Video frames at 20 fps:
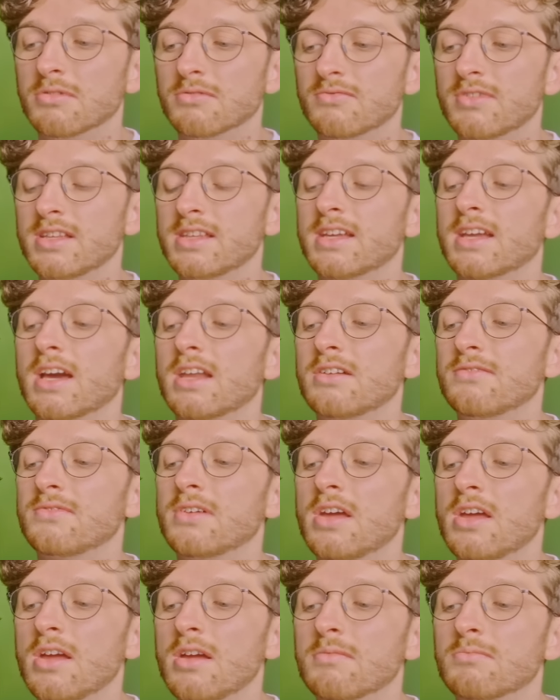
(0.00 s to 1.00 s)
really kind of
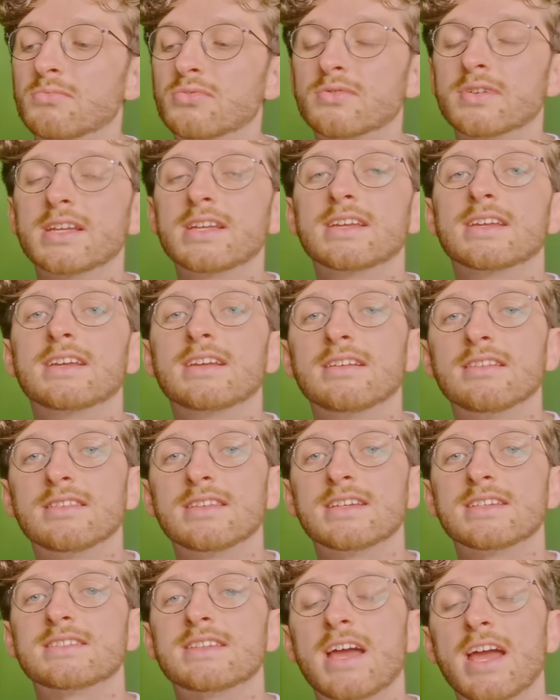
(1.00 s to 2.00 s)
bringing
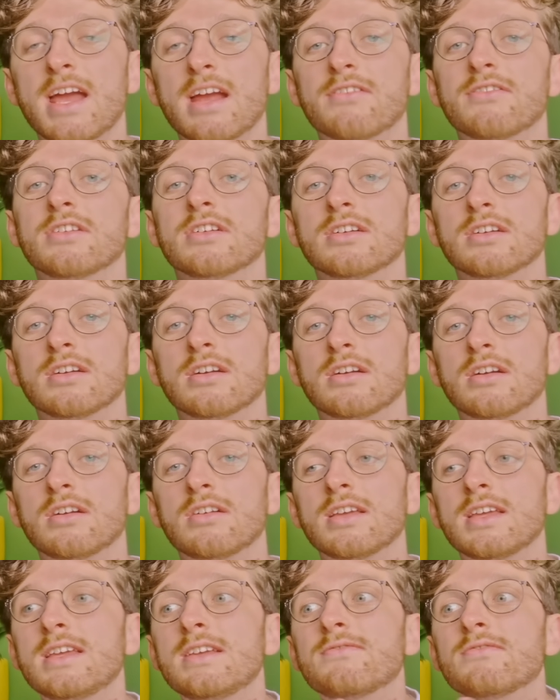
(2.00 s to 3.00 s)
this area
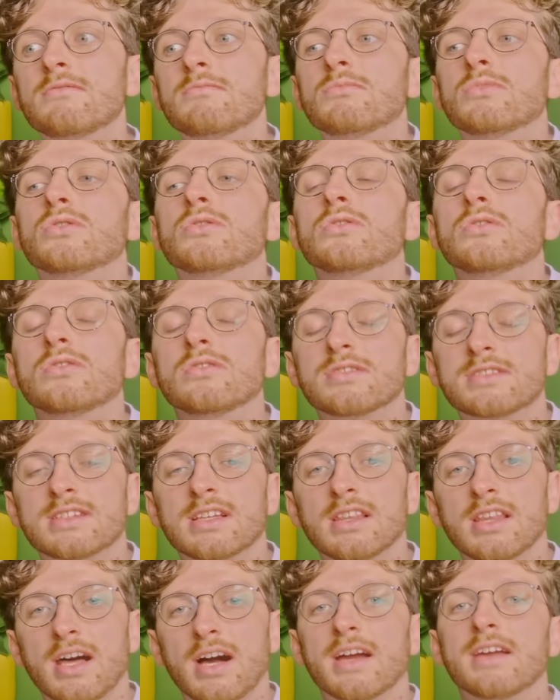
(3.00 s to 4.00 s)
even more
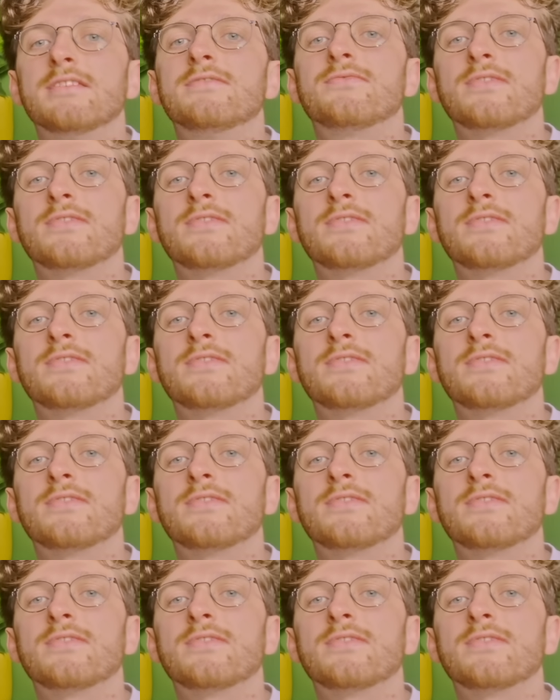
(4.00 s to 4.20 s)
to life